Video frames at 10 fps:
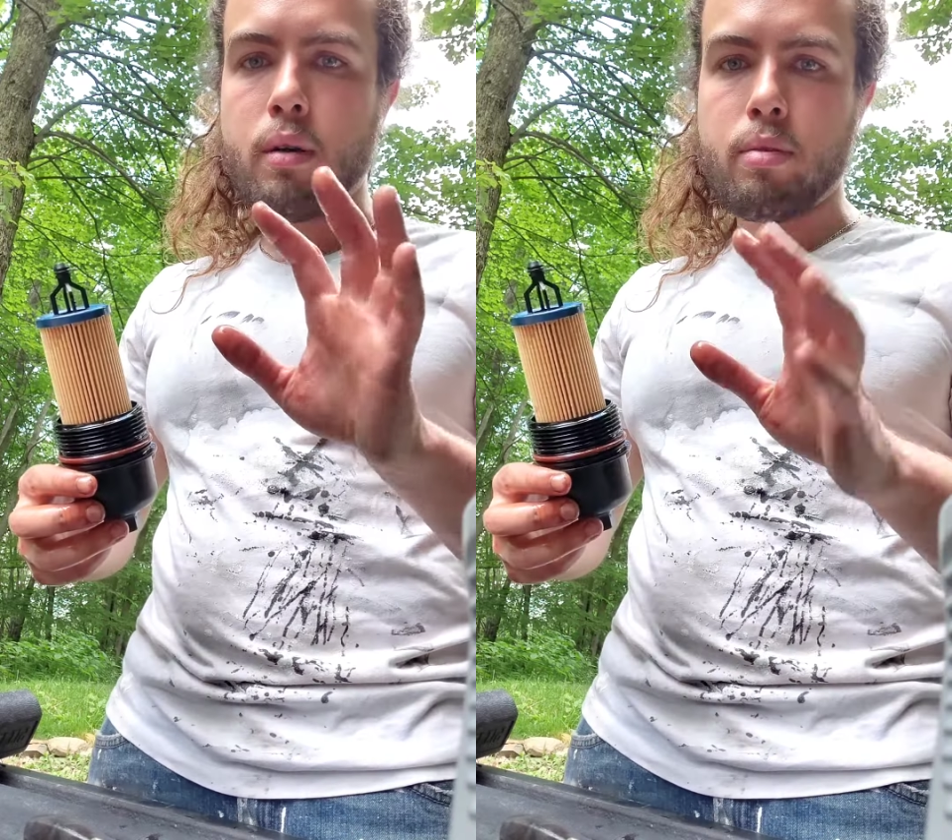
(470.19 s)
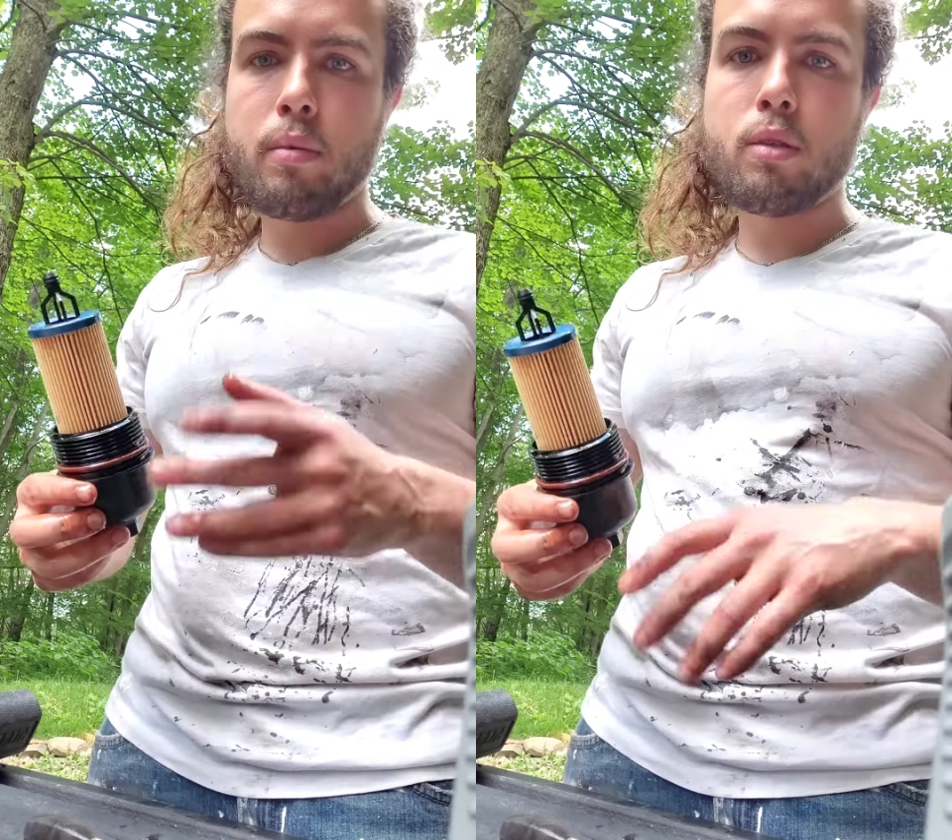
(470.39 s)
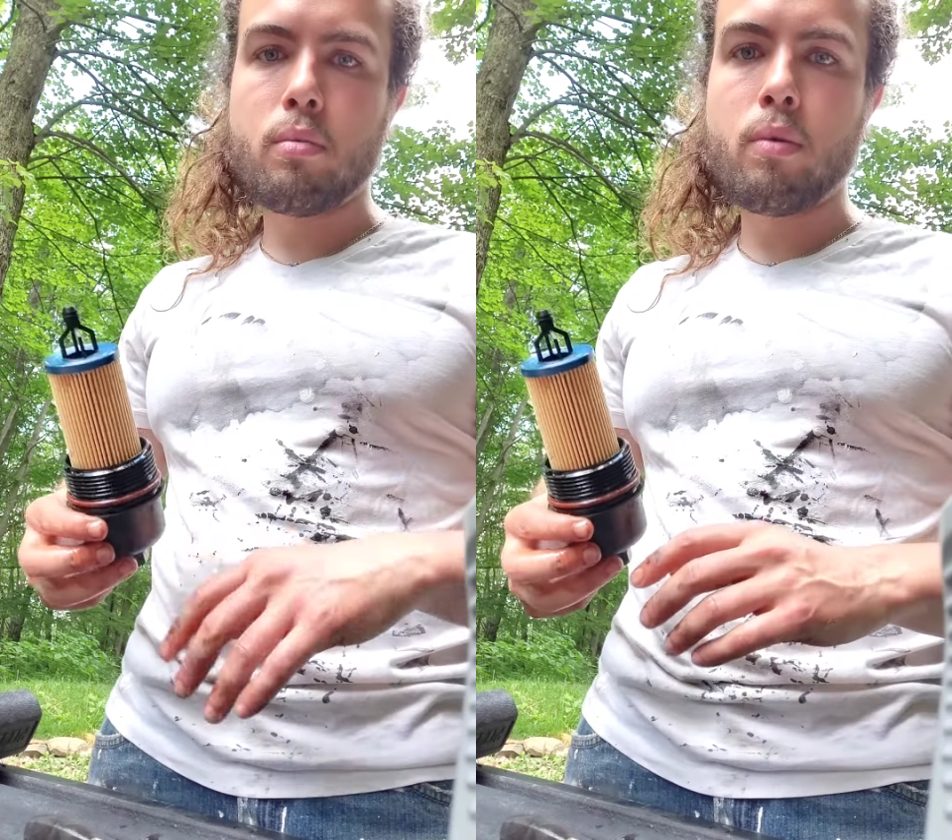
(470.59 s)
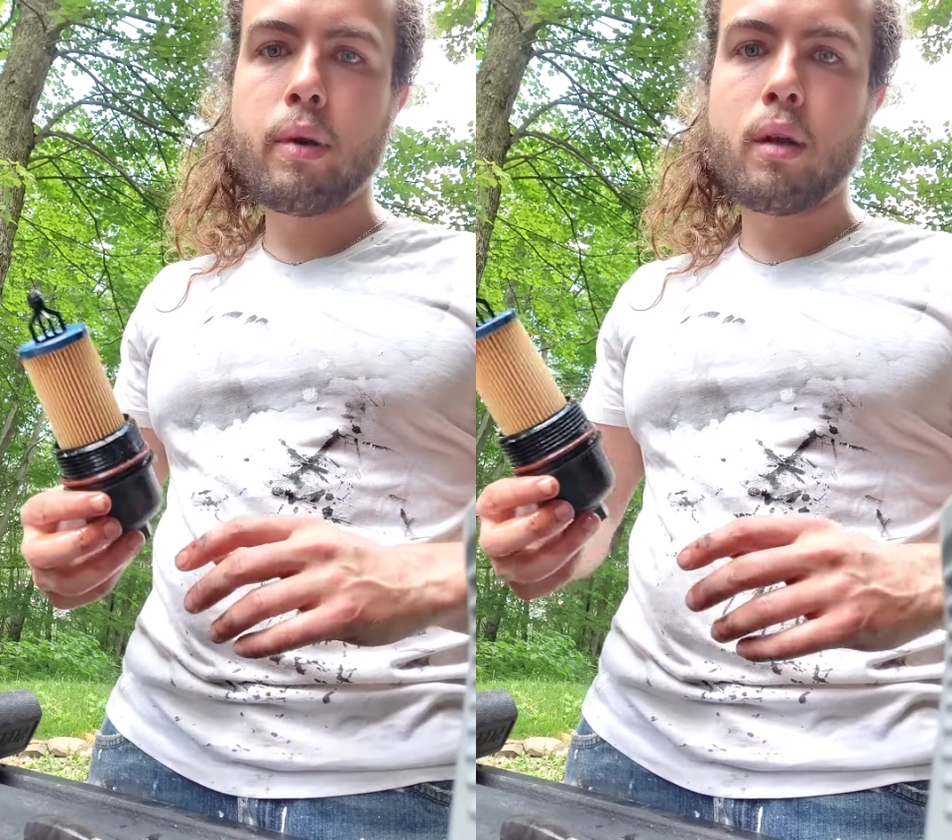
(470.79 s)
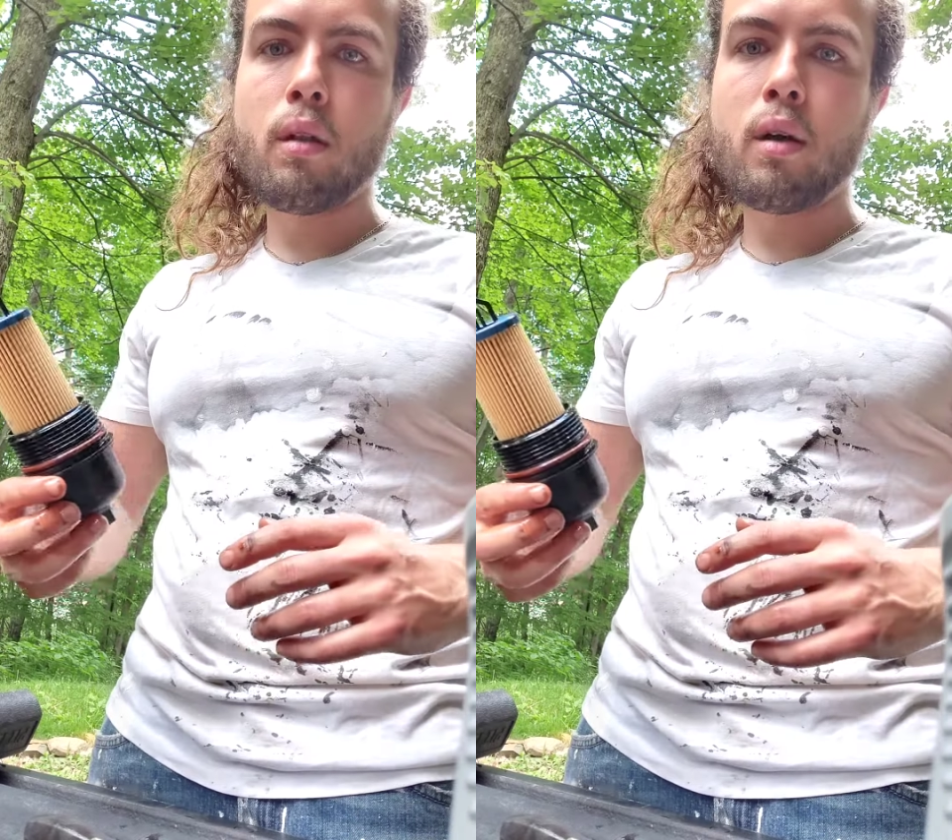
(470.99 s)
I probably should be
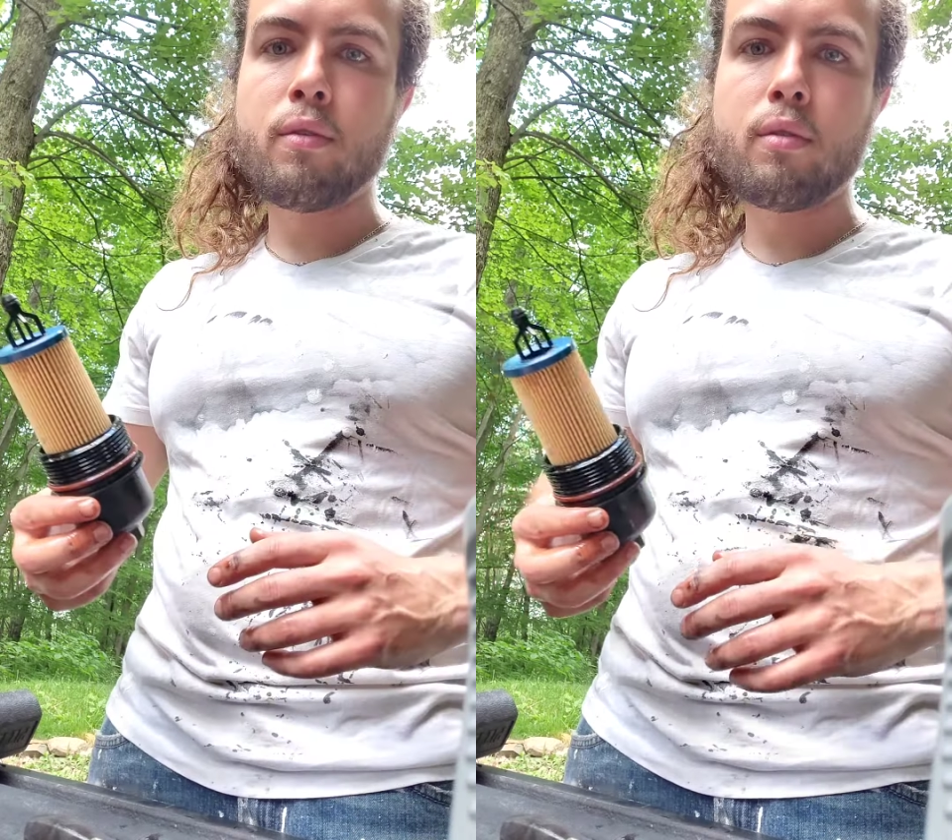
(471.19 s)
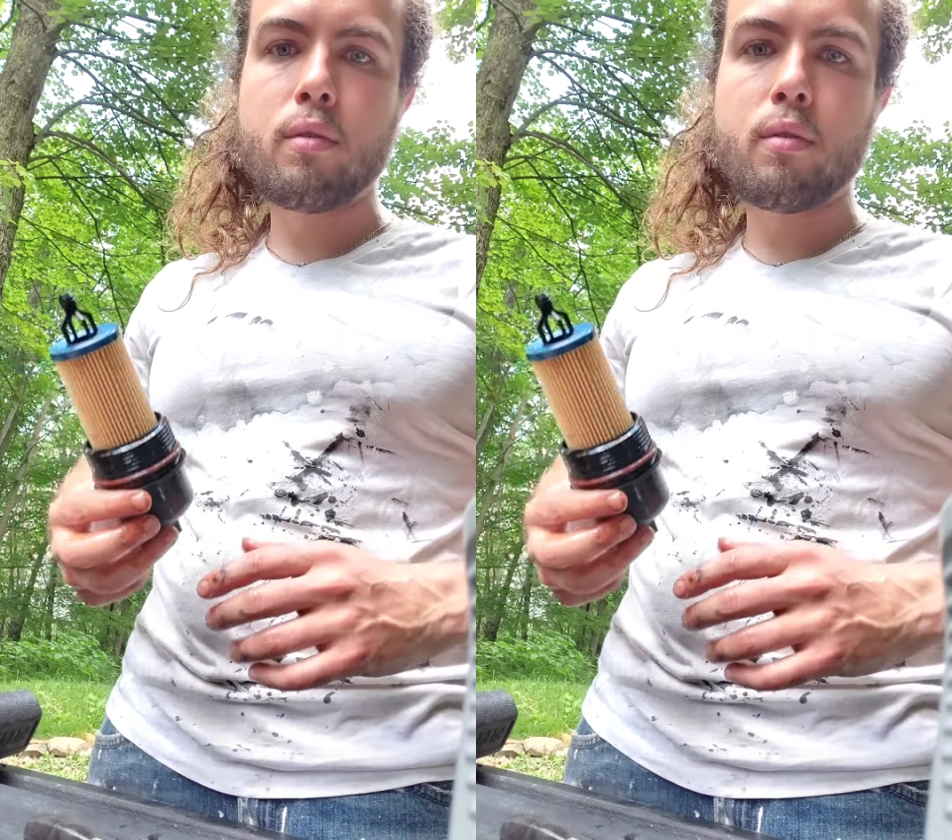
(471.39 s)
wearing gloves.